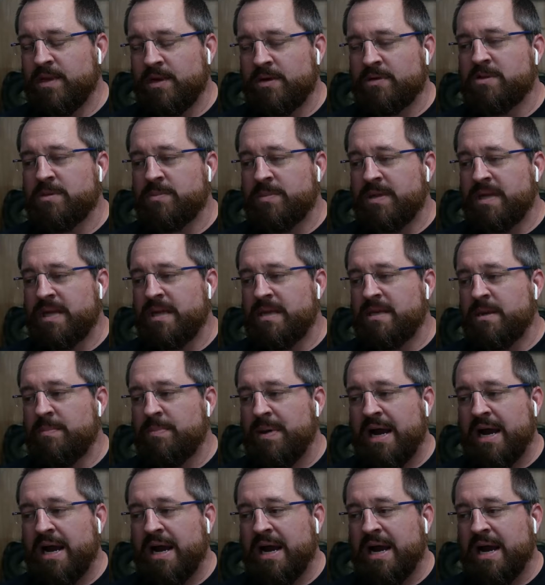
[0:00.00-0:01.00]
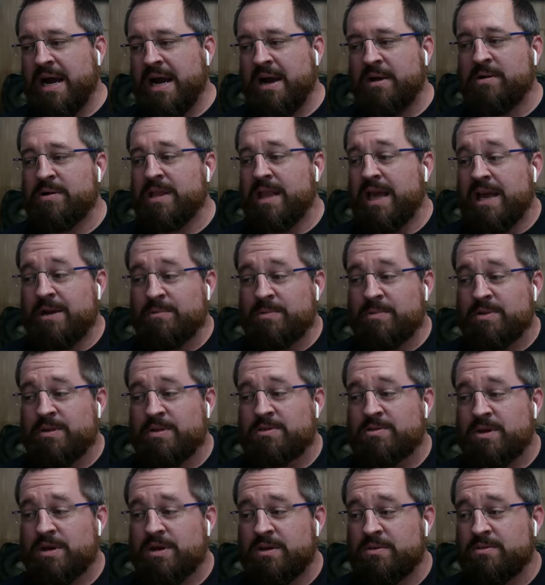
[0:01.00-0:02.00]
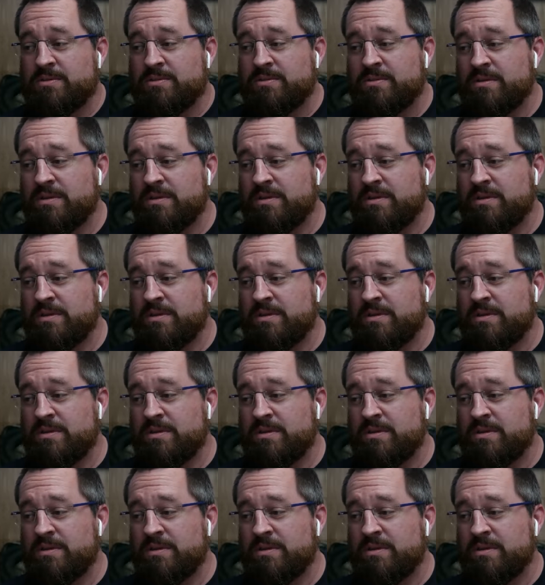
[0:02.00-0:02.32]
or somebody hitting a power line with a drone.